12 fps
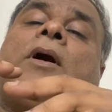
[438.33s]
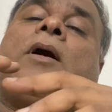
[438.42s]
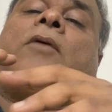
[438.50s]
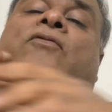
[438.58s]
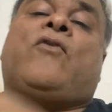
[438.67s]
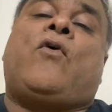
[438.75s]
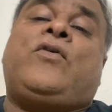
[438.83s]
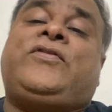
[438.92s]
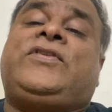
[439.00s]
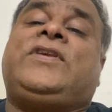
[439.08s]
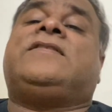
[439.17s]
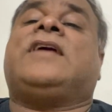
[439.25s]
force
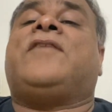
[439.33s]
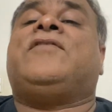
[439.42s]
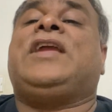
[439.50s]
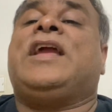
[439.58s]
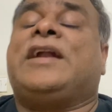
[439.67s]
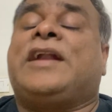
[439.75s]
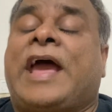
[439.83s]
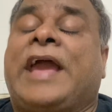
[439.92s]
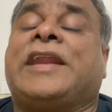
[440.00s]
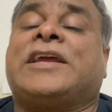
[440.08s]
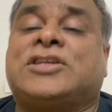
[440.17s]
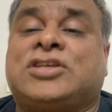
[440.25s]
is having a
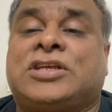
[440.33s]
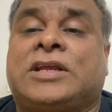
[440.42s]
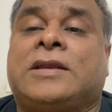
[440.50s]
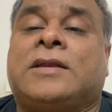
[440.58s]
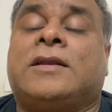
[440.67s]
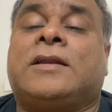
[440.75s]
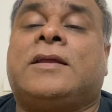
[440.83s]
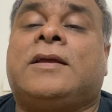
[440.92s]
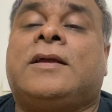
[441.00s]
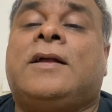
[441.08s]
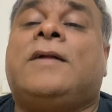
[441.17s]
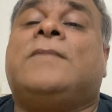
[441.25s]
direction.
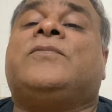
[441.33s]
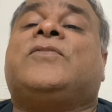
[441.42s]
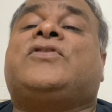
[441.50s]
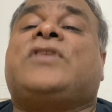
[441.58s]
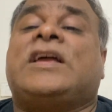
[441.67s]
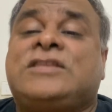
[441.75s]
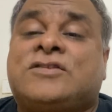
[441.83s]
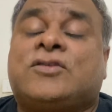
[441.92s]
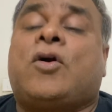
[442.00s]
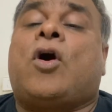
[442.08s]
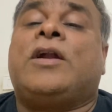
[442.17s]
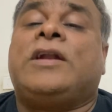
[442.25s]
Such
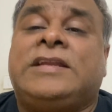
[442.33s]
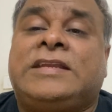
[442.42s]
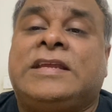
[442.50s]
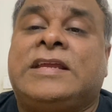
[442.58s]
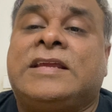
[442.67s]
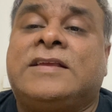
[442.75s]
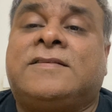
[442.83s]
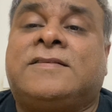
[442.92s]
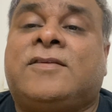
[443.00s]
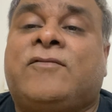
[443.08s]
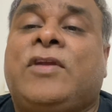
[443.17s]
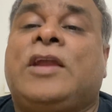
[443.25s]
quantities,
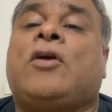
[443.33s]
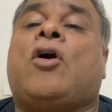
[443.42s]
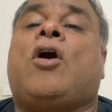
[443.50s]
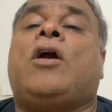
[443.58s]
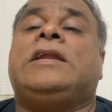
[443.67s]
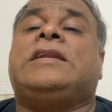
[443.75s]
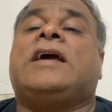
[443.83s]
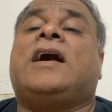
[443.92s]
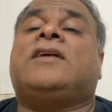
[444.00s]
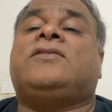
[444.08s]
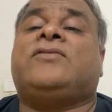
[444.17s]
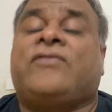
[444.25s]
we call it
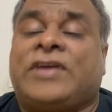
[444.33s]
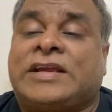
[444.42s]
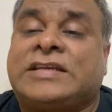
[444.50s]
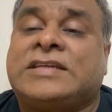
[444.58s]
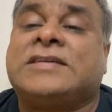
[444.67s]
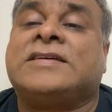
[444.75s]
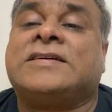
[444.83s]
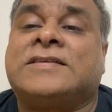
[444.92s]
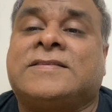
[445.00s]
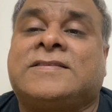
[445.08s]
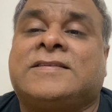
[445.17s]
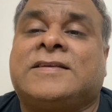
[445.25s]
as
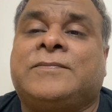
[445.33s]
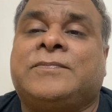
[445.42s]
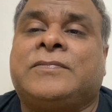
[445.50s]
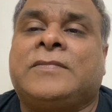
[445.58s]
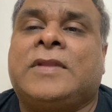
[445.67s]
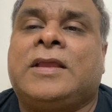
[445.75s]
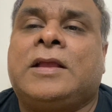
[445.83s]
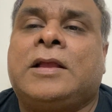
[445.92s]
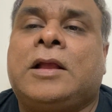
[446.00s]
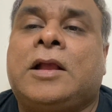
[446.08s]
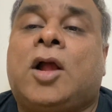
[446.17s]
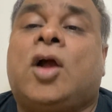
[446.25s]
vectors.
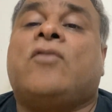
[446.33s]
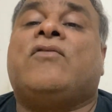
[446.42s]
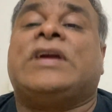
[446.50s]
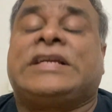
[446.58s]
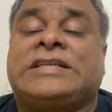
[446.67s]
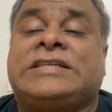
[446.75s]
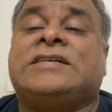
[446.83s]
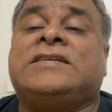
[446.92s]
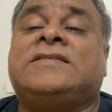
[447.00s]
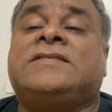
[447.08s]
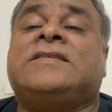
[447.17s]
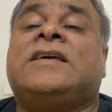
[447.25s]

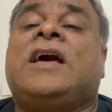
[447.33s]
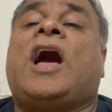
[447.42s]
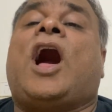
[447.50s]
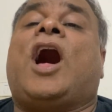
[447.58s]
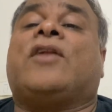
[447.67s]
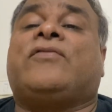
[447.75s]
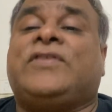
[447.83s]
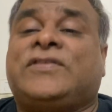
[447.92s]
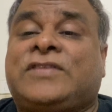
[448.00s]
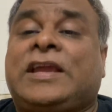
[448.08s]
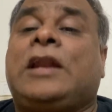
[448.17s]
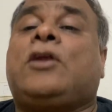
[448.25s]
Vectors are
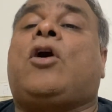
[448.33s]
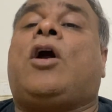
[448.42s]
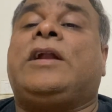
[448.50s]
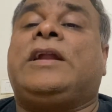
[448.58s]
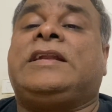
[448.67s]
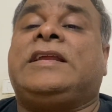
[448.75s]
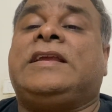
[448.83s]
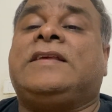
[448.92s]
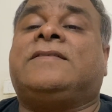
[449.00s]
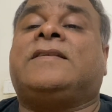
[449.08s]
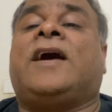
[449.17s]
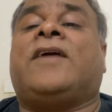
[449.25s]
physical
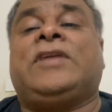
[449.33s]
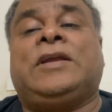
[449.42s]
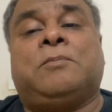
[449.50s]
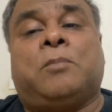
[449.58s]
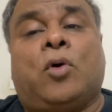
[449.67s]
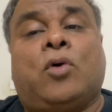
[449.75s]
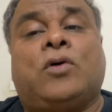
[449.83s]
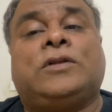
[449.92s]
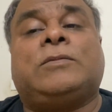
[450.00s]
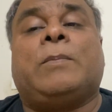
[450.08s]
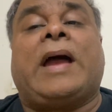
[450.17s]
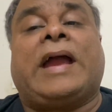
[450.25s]
quantities having both
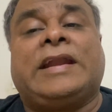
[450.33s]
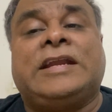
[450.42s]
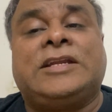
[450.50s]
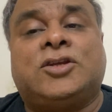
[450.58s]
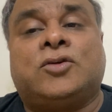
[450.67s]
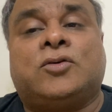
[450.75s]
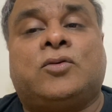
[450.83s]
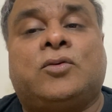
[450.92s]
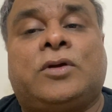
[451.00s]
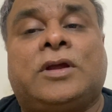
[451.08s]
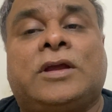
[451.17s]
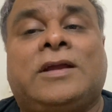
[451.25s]

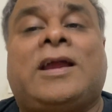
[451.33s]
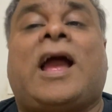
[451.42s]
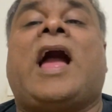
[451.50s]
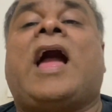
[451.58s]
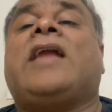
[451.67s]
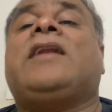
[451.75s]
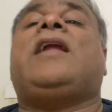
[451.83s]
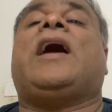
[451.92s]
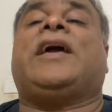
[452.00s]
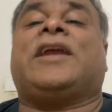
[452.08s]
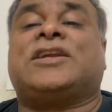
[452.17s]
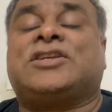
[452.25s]
magnitude and
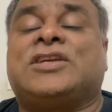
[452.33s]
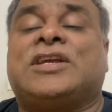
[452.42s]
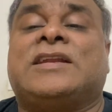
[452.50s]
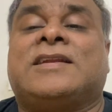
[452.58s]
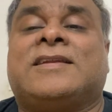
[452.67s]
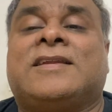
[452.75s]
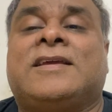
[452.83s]
direction.